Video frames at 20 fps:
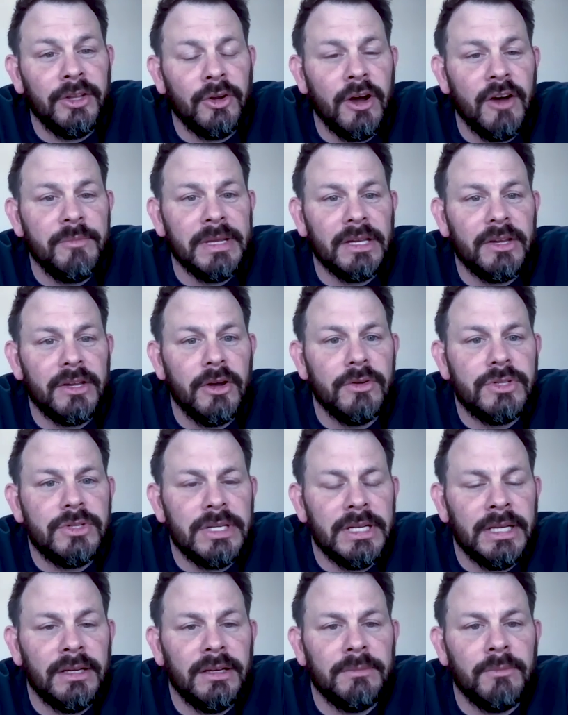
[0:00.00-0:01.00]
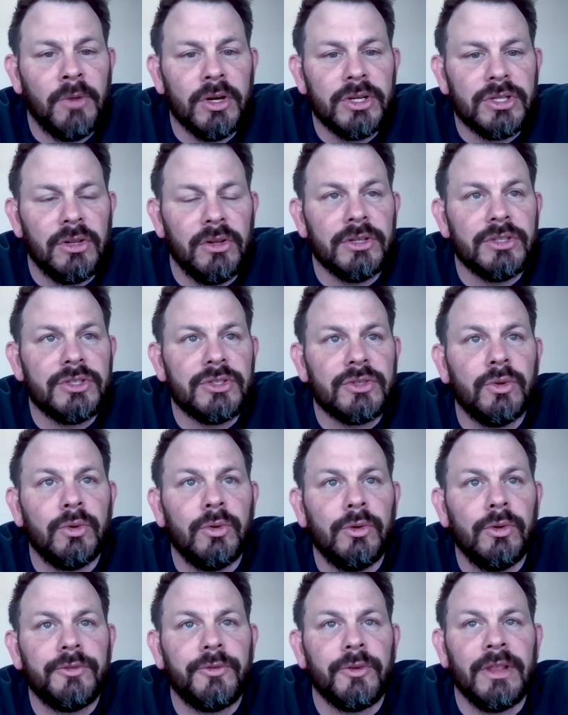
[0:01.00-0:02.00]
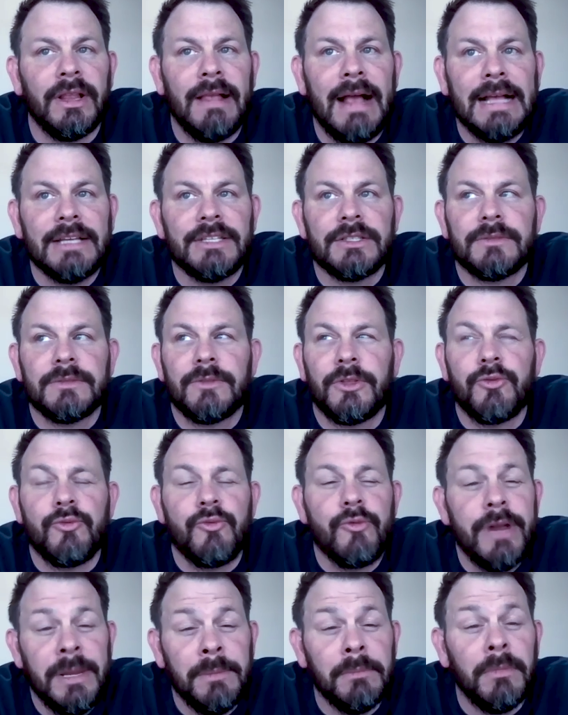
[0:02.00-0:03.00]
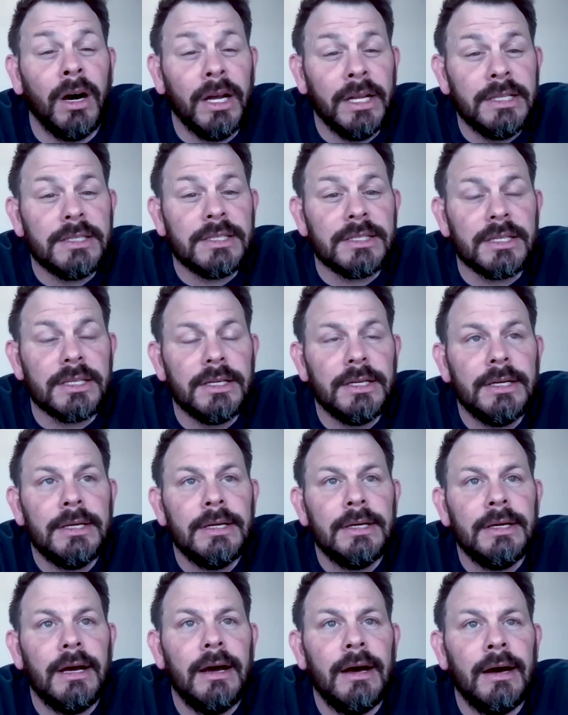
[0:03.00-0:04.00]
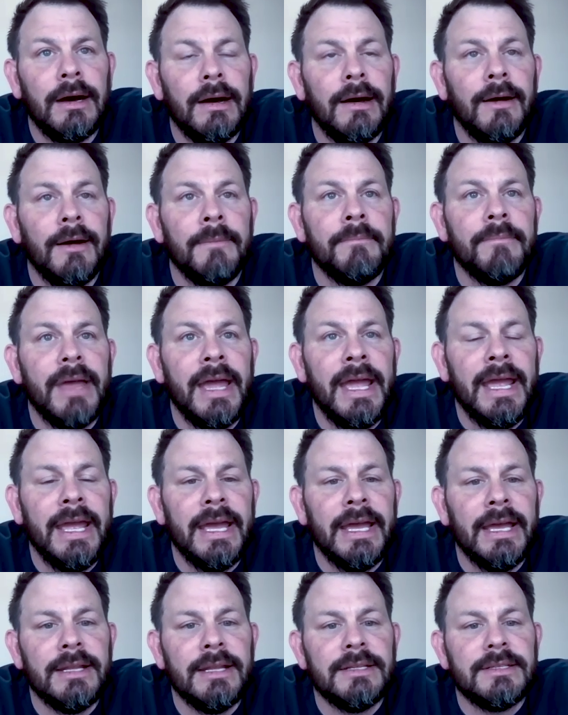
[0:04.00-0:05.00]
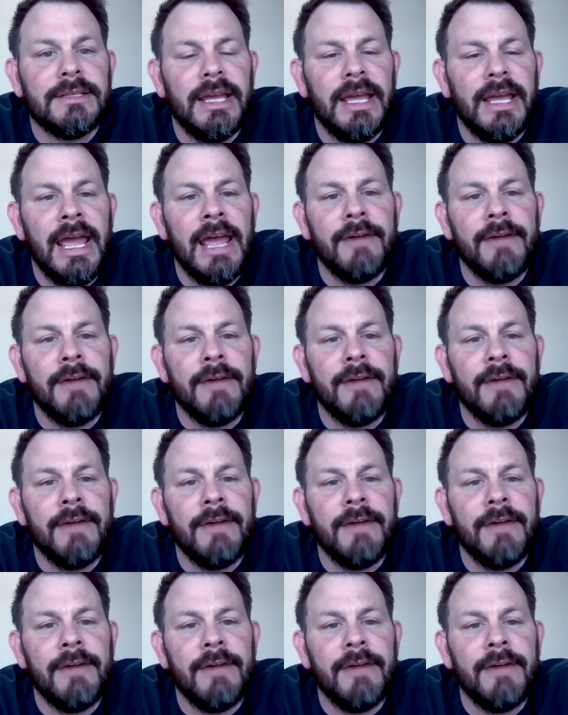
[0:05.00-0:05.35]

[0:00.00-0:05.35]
You know, I've been coaching martial arts schools for the last 3 months, and